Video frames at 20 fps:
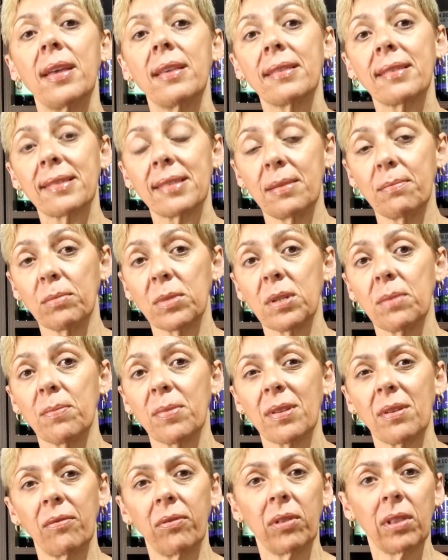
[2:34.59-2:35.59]

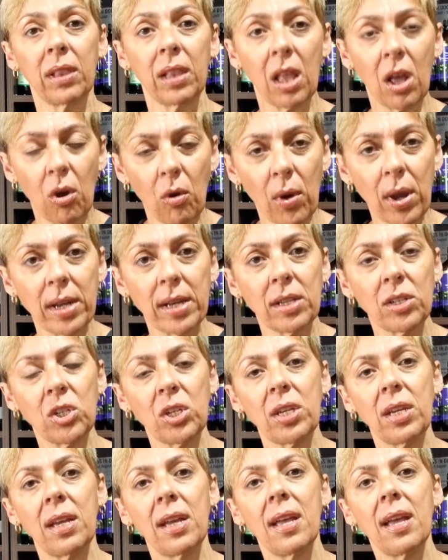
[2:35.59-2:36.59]
symptoms of low
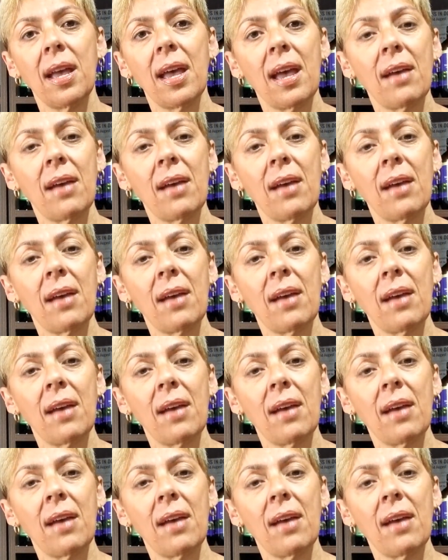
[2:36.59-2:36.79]
energy